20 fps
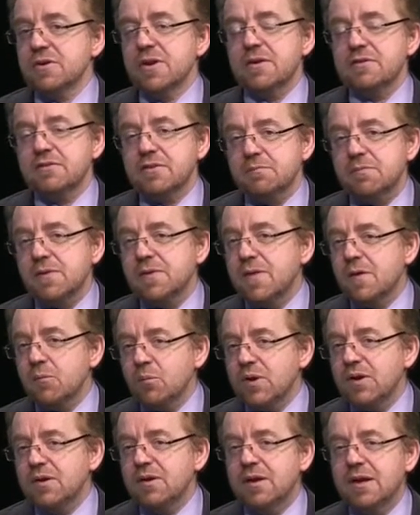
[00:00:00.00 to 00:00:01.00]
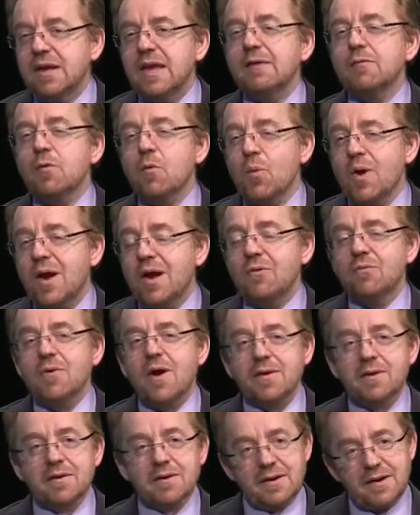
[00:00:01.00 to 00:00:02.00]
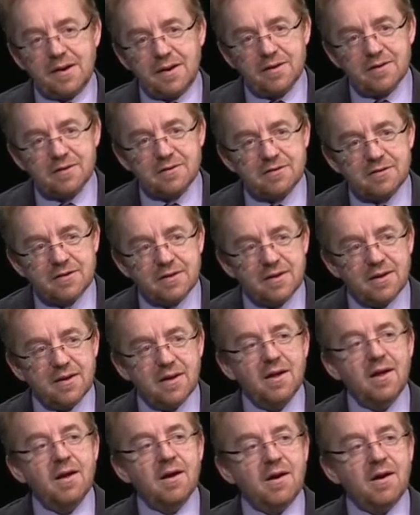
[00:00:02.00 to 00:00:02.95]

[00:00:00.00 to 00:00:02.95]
and that's something that we gave away rather carelessly,